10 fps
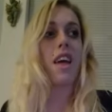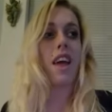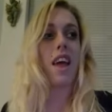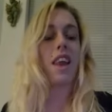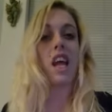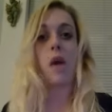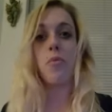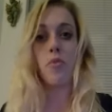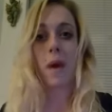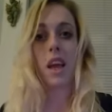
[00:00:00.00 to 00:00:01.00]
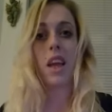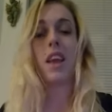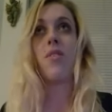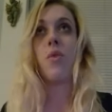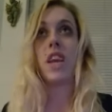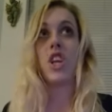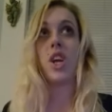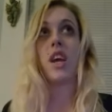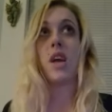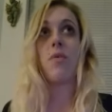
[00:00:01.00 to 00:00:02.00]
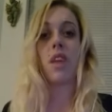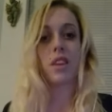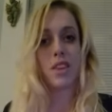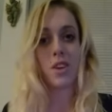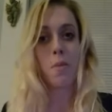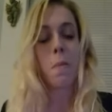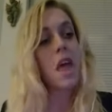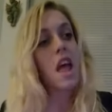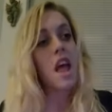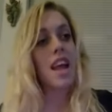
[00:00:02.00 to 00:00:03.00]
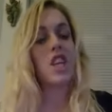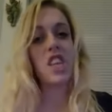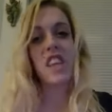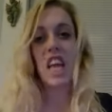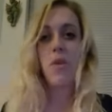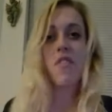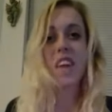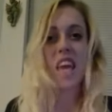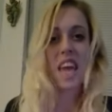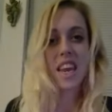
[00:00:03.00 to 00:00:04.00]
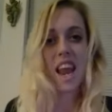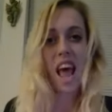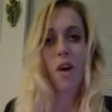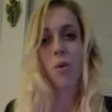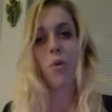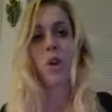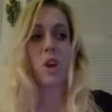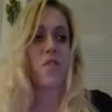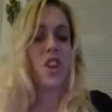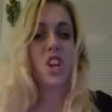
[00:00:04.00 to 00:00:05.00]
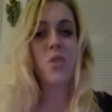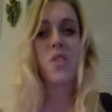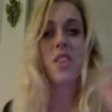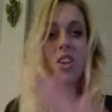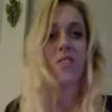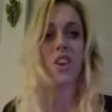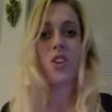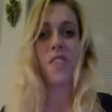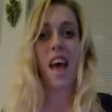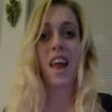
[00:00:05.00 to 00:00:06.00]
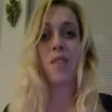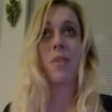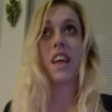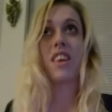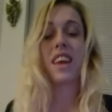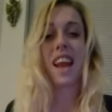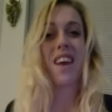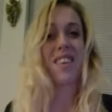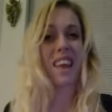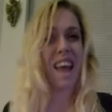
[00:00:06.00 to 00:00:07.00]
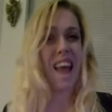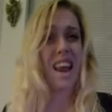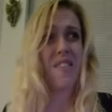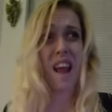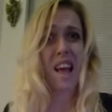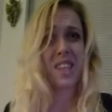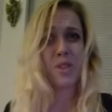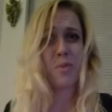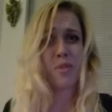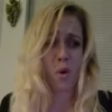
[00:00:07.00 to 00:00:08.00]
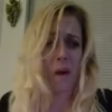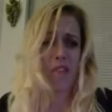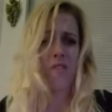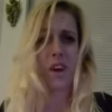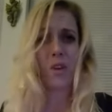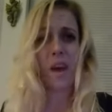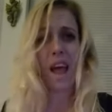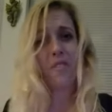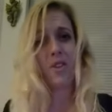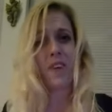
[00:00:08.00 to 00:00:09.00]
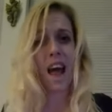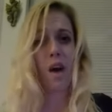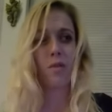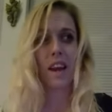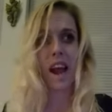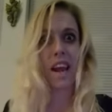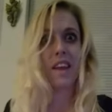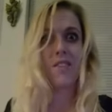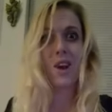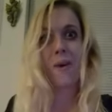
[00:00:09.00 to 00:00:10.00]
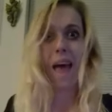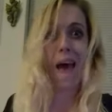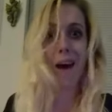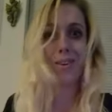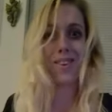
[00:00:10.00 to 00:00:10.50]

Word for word: And like I moved back in when she, he was like 2. And she's like, "You have a kid now. You have to do this, you have to do that." And I'm like looking at her like, "I never had to before. Why the fuck do I have to now?" And I didn't even know how.